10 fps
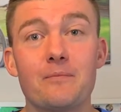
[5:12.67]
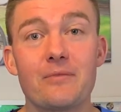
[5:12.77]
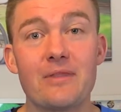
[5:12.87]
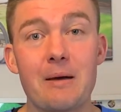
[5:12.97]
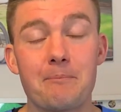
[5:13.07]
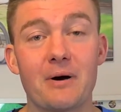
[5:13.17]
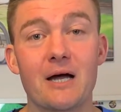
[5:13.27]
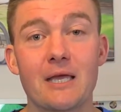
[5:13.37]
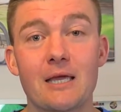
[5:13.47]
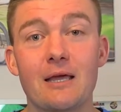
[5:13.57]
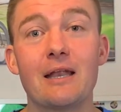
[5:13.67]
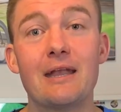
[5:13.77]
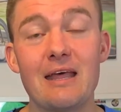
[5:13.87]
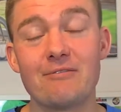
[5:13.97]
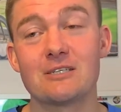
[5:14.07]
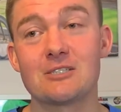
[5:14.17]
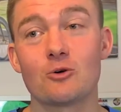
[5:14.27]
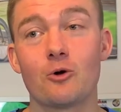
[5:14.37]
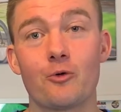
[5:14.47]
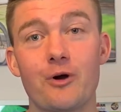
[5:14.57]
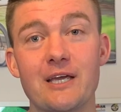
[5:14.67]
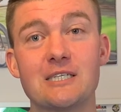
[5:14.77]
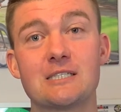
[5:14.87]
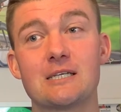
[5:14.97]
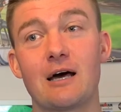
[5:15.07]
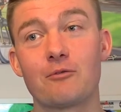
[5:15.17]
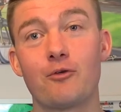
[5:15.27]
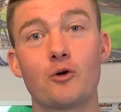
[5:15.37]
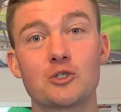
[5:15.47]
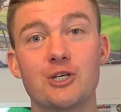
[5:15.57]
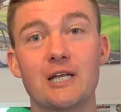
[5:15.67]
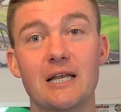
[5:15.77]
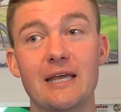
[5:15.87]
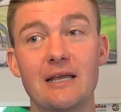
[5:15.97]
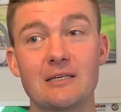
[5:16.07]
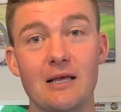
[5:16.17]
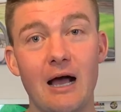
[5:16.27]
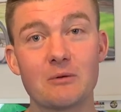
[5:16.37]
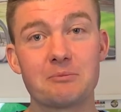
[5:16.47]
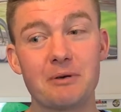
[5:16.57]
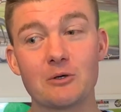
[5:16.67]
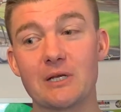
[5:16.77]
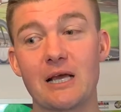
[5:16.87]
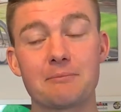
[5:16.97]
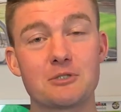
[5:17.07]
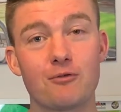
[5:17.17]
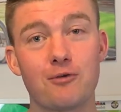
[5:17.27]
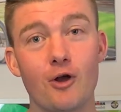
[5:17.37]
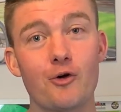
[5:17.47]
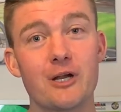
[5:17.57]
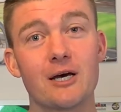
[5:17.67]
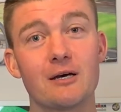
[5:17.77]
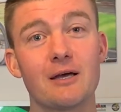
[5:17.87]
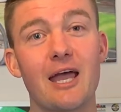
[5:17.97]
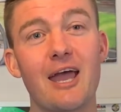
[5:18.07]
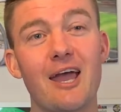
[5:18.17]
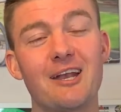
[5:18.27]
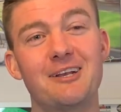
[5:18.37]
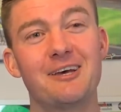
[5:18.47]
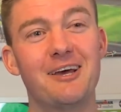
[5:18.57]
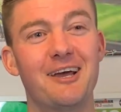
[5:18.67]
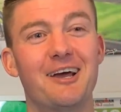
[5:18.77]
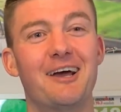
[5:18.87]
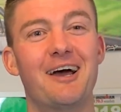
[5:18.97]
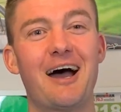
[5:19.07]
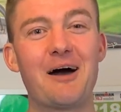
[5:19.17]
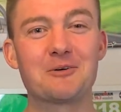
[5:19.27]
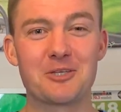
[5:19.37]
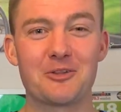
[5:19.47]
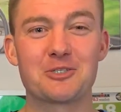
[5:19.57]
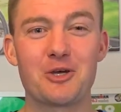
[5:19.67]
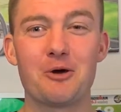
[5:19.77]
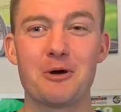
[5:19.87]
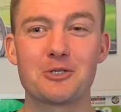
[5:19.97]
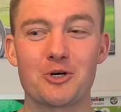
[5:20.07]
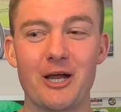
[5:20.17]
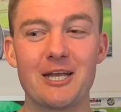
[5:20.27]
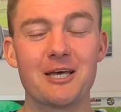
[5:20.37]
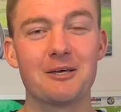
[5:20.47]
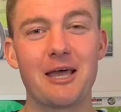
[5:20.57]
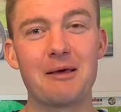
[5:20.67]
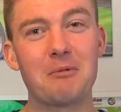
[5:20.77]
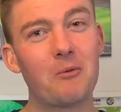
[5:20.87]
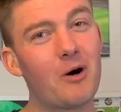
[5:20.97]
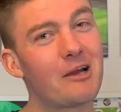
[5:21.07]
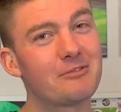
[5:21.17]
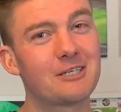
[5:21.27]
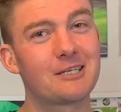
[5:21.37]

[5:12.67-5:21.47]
that bike never saw a race. Unfortunately, I was building up to Florida and I was on the turbo trainer, and my wife